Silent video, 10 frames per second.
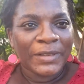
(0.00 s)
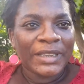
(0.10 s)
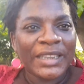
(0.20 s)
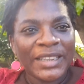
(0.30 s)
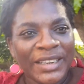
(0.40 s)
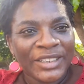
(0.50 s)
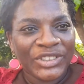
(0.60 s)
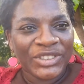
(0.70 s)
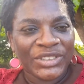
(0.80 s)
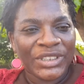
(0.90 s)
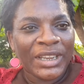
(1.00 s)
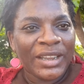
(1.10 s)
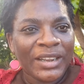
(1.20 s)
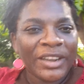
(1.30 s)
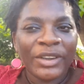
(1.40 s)
English,
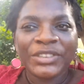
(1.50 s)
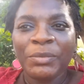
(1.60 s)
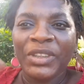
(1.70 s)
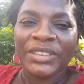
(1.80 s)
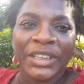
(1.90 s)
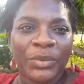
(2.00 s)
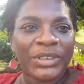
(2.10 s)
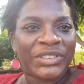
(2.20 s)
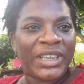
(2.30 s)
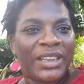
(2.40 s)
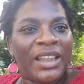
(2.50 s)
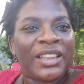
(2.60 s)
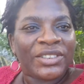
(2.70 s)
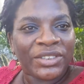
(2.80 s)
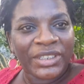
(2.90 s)
there are some things that were said
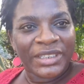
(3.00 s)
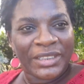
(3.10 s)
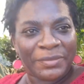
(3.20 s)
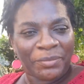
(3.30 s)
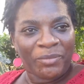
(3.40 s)
literally.